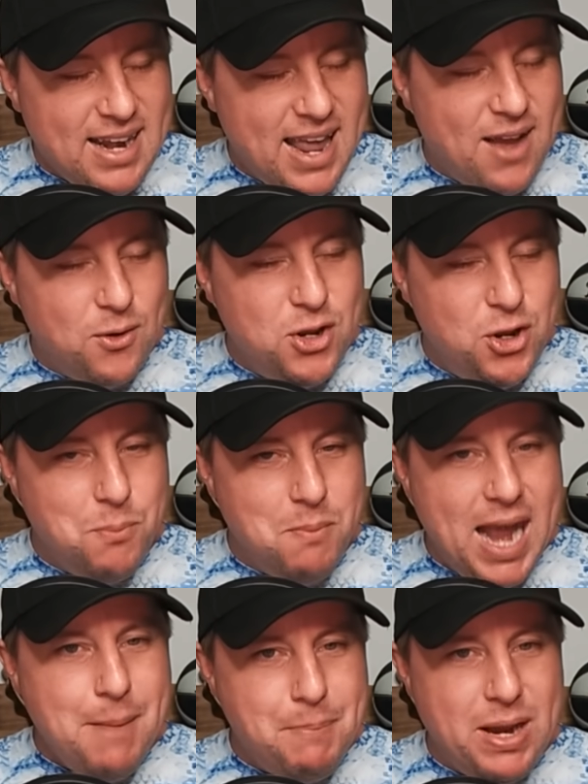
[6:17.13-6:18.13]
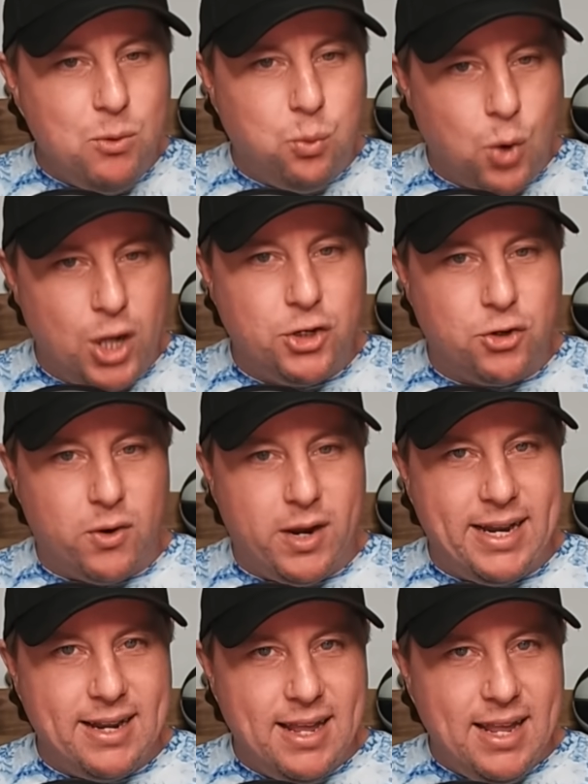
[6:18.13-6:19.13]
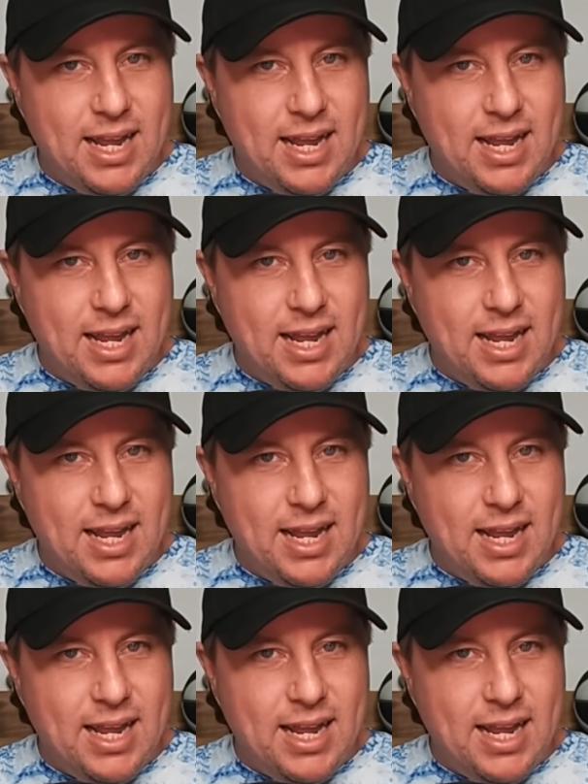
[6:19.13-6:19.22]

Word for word: Now, you might be wondering,